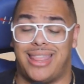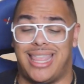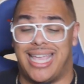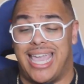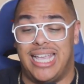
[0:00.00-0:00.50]
I
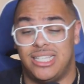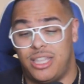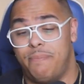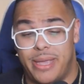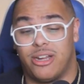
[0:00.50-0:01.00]
think
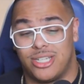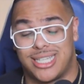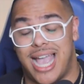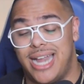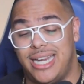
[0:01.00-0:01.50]
he's the bigger
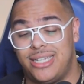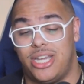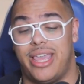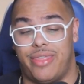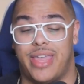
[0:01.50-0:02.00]
signing